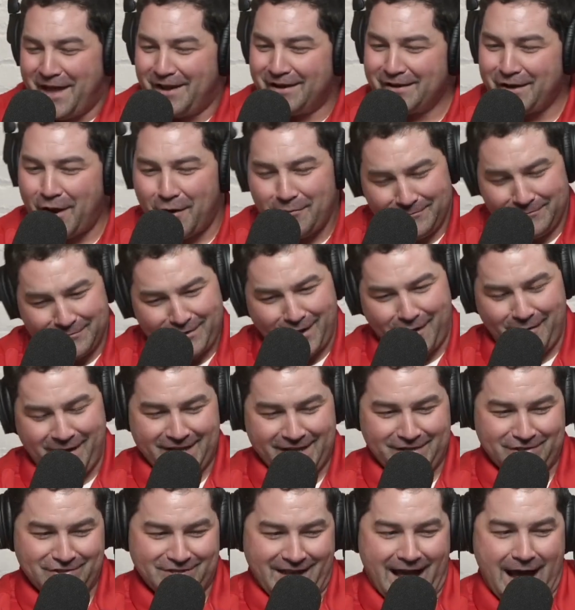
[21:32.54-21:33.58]
Go
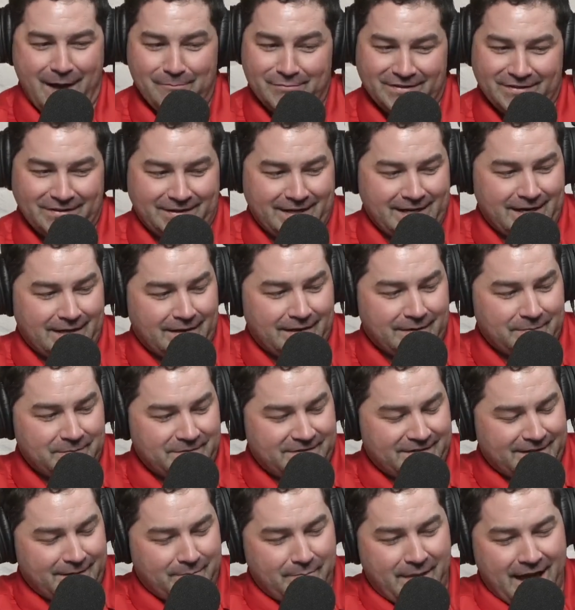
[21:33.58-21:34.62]
ahead. I'm just gonna
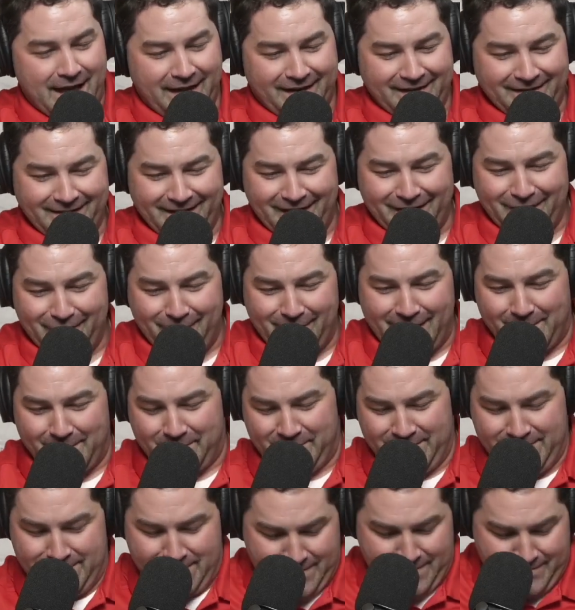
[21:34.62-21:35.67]
sit back and let you
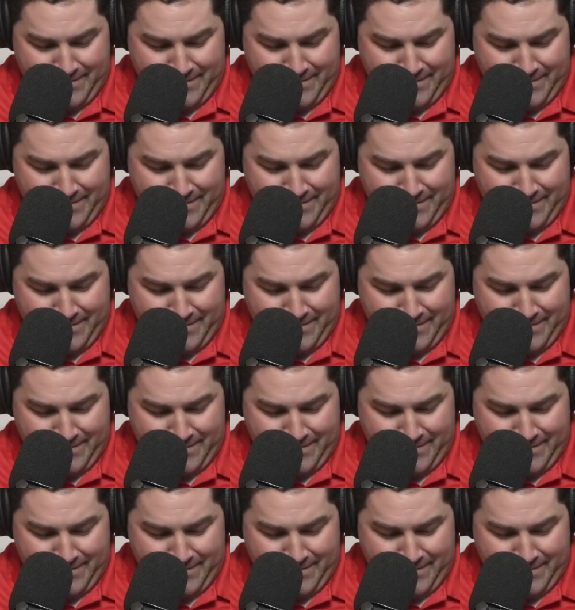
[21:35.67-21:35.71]
hop in on